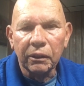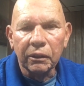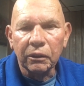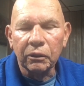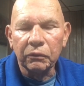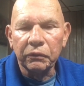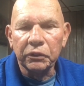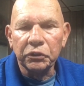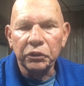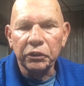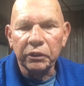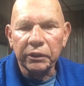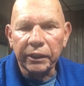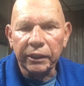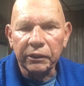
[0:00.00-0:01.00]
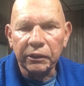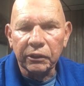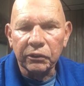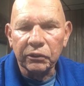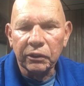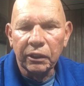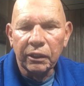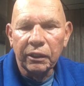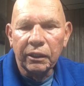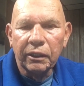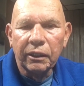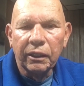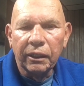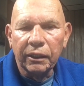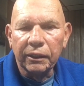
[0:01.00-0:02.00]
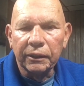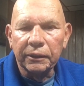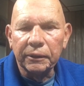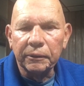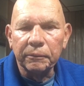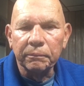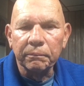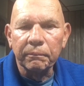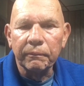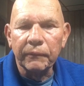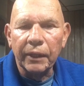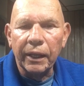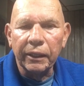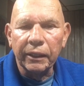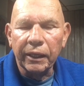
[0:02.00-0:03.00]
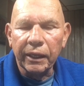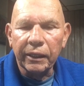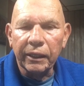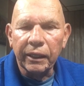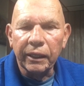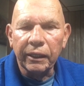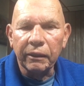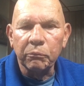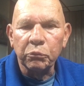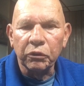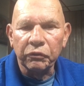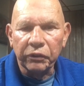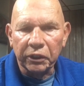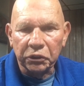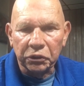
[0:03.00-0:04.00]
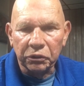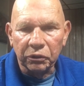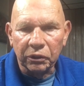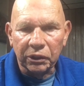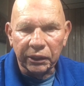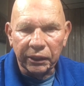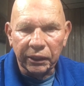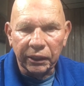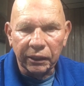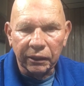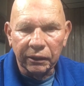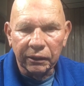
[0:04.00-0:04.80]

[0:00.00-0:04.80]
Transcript: go visit your dentist and get a professional cleaning.